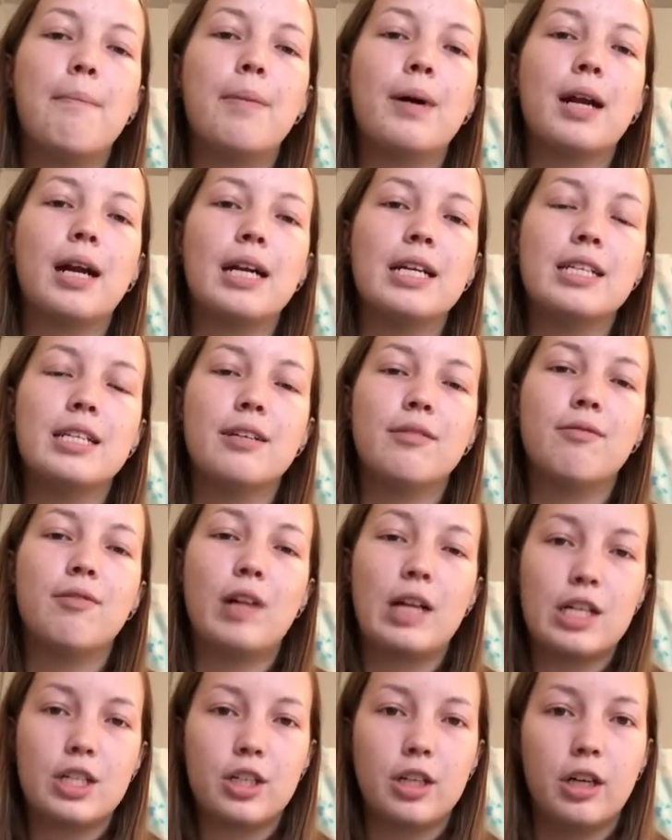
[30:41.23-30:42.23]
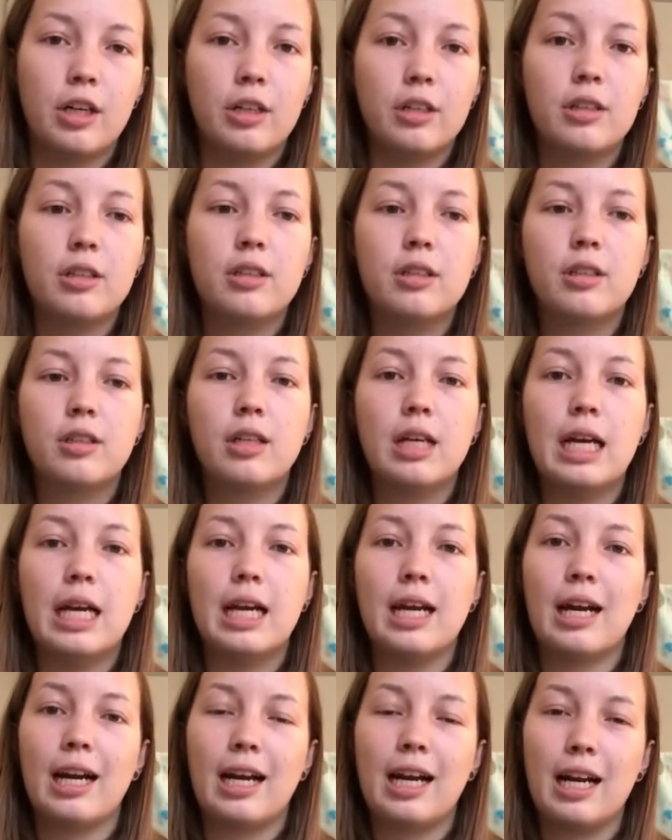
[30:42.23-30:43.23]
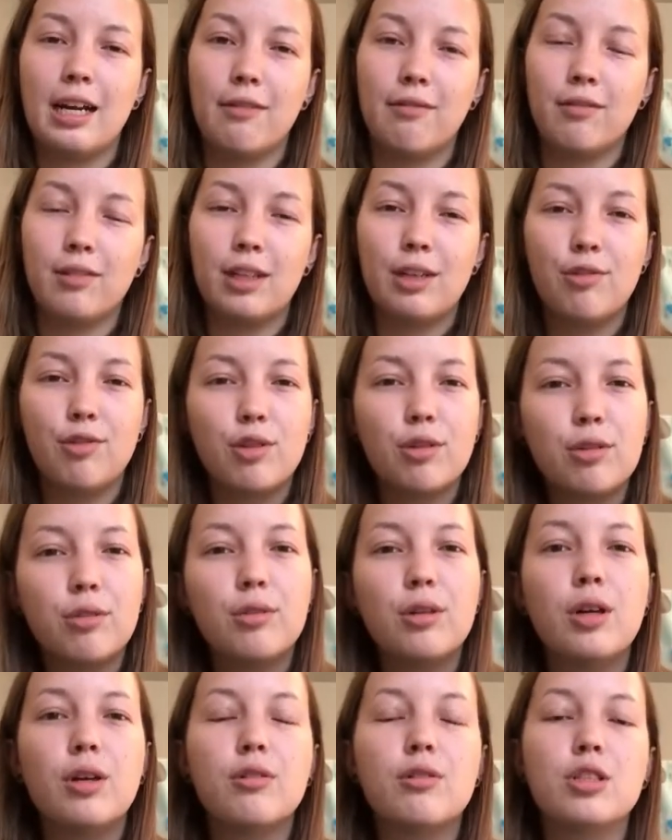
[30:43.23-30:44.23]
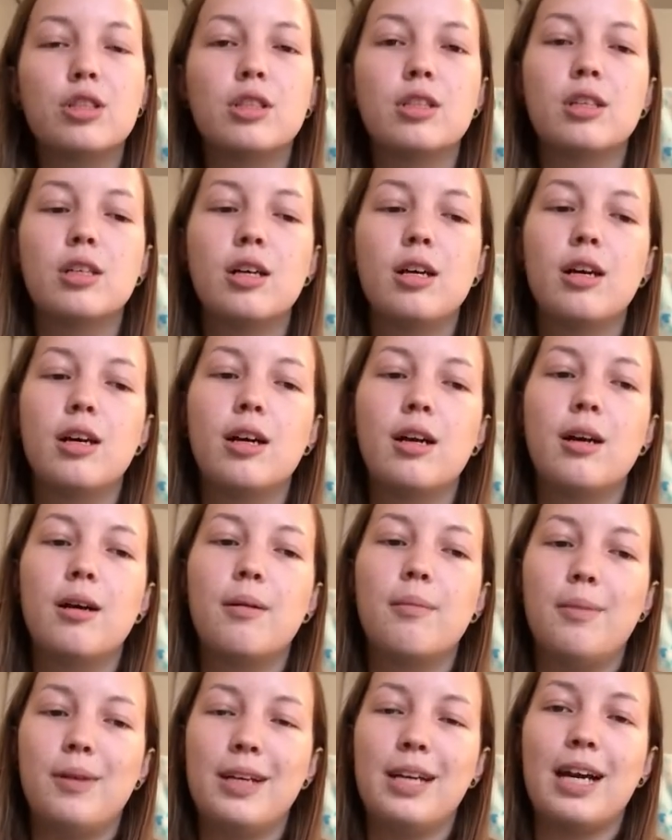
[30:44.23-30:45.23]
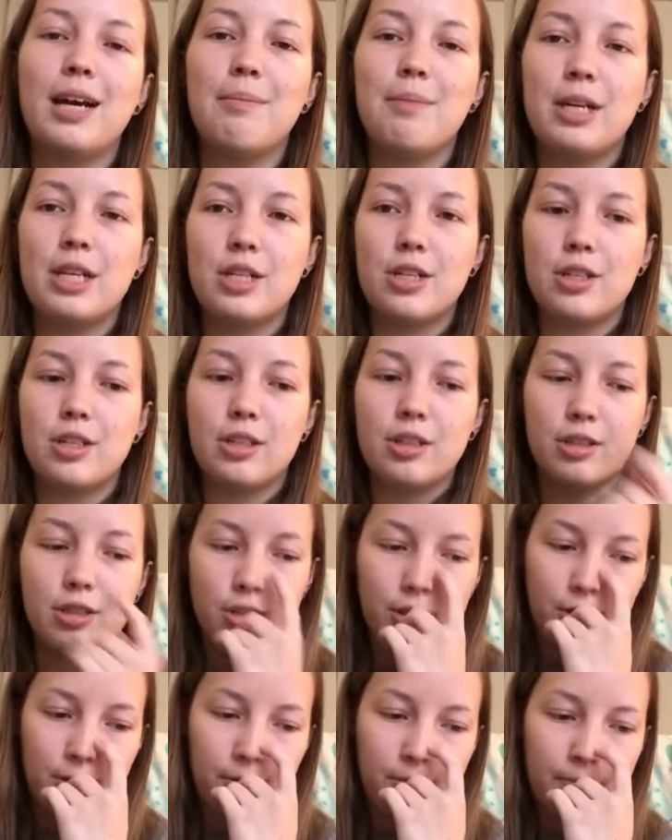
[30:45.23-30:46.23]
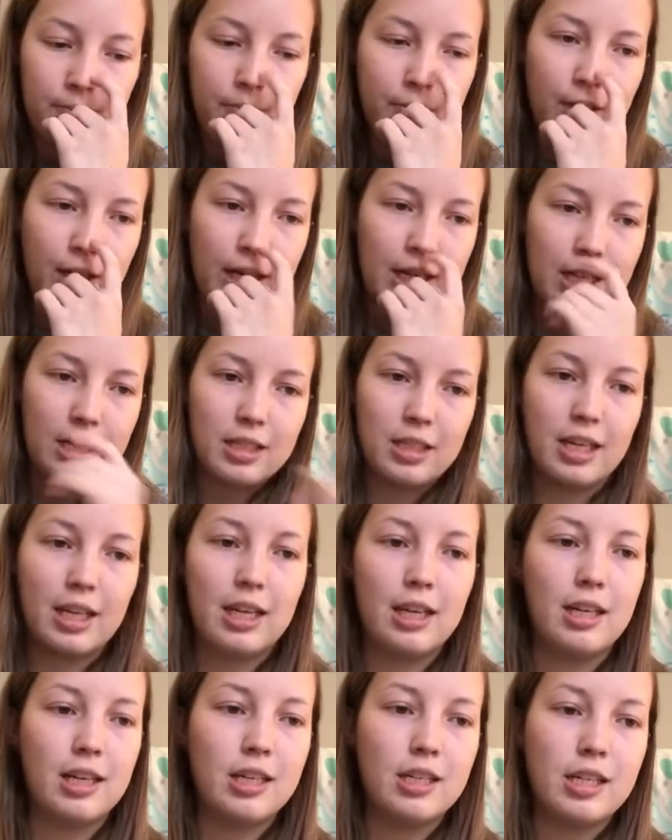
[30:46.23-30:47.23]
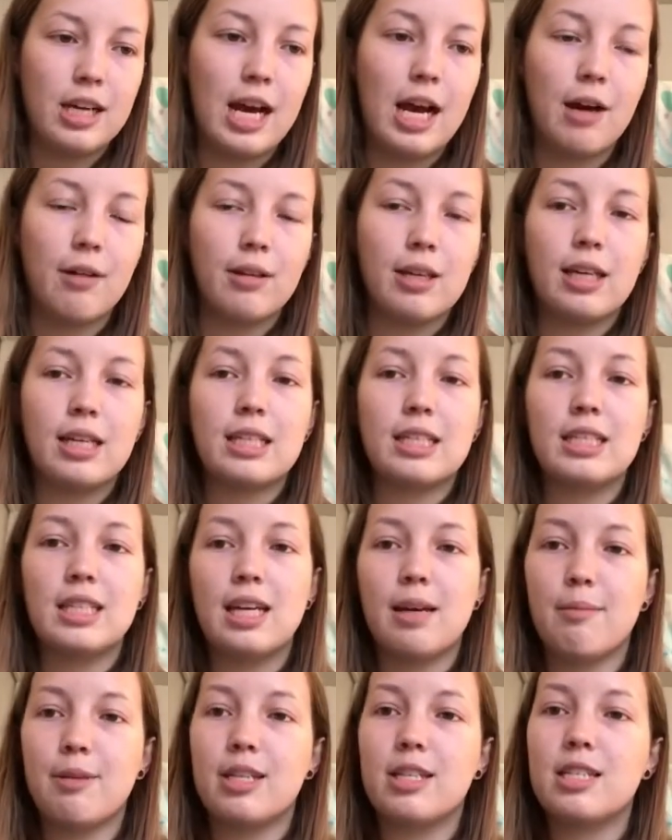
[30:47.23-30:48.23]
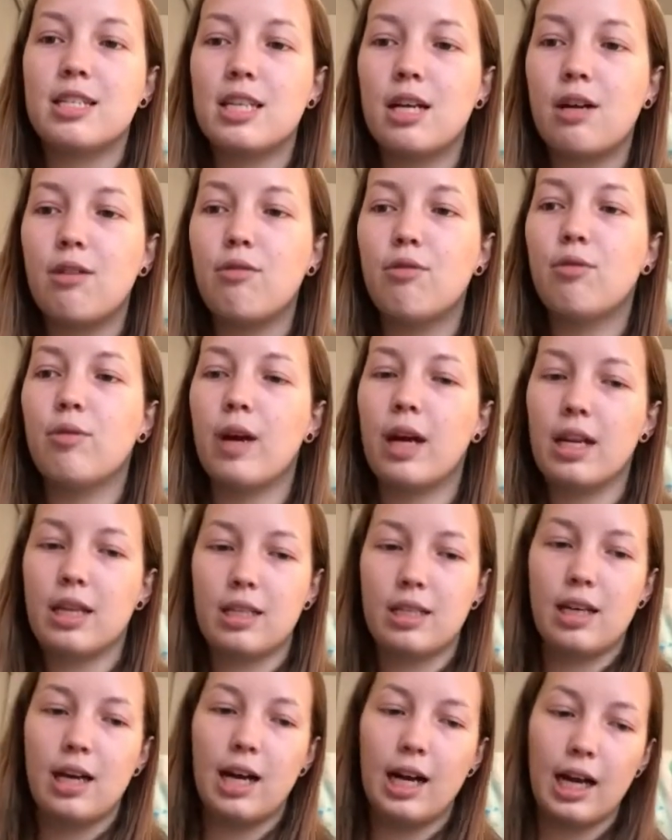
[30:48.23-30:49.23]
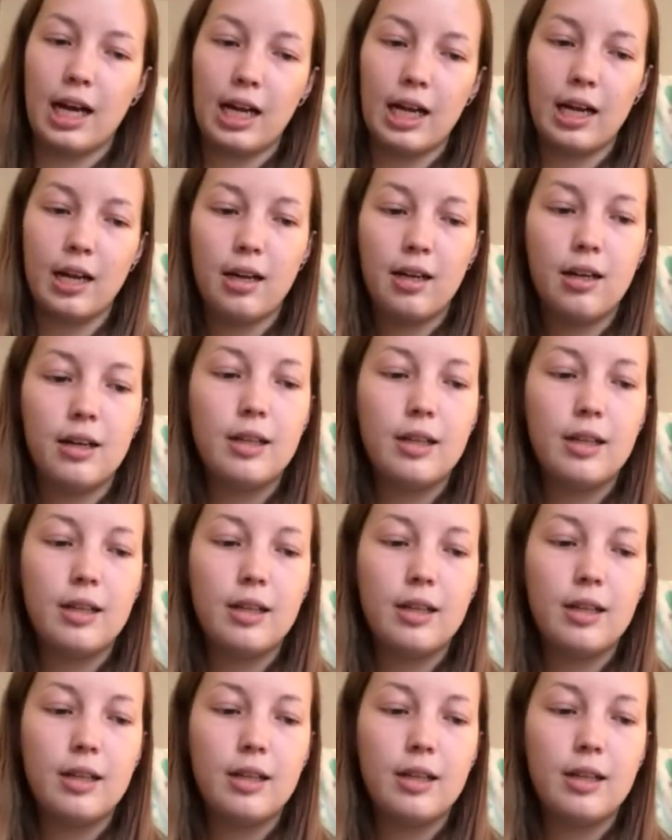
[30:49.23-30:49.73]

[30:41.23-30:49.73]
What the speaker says: but I did flashcards, and I kind of leafed through notes, but I made sure. So I guess getting into how the exam itself went, I